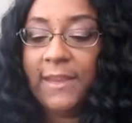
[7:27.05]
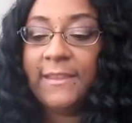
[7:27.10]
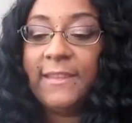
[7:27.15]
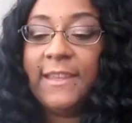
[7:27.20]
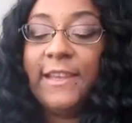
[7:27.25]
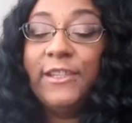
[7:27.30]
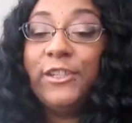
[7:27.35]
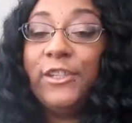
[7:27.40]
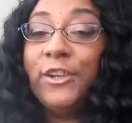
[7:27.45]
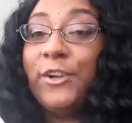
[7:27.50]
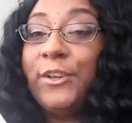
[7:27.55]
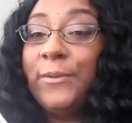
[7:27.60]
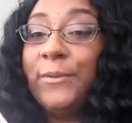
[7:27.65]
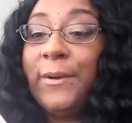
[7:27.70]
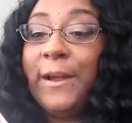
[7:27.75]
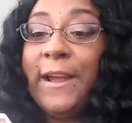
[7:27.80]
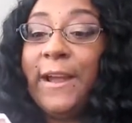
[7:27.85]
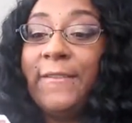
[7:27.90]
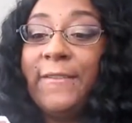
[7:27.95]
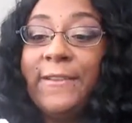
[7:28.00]
they show you
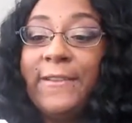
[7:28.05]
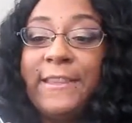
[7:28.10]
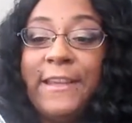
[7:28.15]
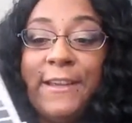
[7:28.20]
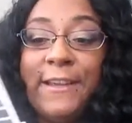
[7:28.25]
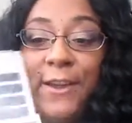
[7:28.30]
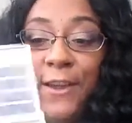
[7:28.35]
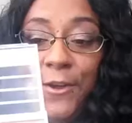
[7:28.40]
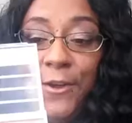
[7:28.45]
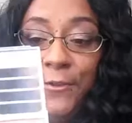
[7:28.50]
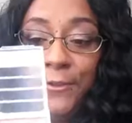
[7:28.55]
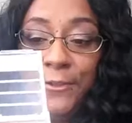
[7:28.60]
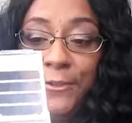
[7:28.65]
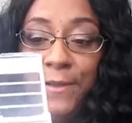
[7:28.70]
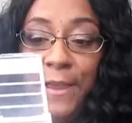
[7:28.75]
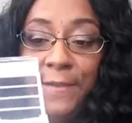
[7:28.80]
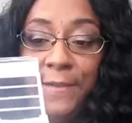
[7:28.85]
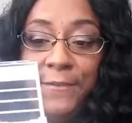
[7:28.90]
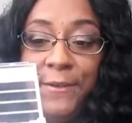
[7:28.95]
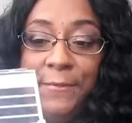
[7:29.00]
where everything goes. You
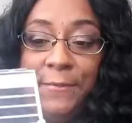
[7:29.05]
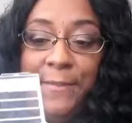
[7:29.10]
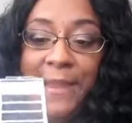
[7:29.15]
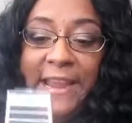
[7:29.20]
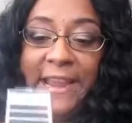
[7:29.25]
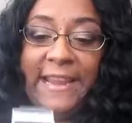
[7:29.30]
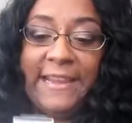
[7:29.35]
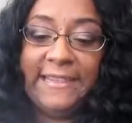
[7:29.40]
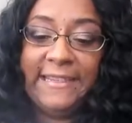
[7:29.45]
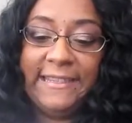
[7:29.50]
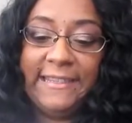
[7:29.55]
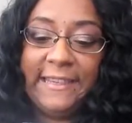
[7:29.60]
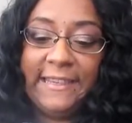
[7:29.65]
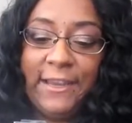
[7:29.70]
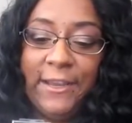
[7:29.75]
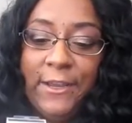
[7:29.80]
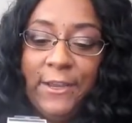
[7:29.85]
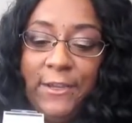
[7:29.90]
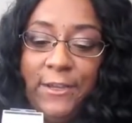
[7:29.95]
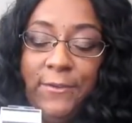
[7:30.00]
have your base,
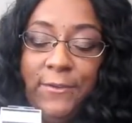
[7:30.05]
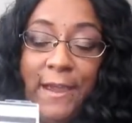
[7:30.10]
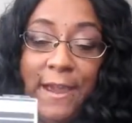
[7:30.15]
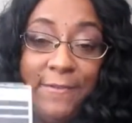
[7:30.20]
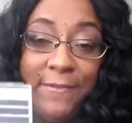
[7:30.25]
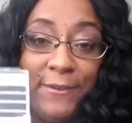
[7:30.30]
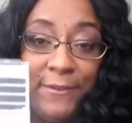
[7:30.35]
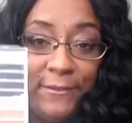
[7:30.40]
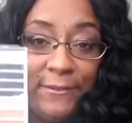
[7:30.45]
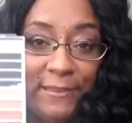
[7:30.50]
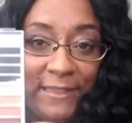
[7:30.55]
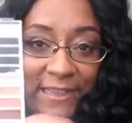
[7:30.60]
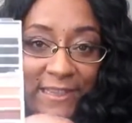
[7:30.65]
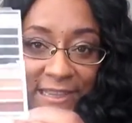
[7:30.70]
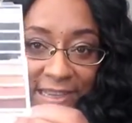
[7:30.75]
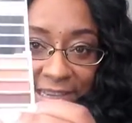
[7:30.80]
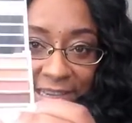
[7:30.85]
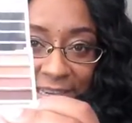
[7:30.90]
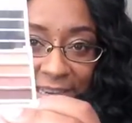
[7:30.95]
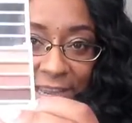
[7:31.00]
you have your
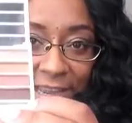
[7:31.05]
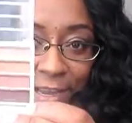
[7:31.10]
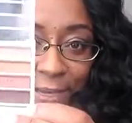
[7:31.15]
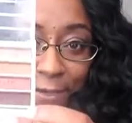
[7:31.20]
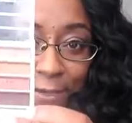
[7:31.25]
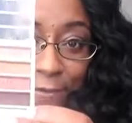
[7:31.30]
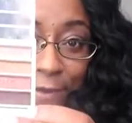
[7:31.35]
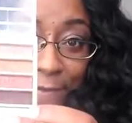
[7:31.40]
lid, you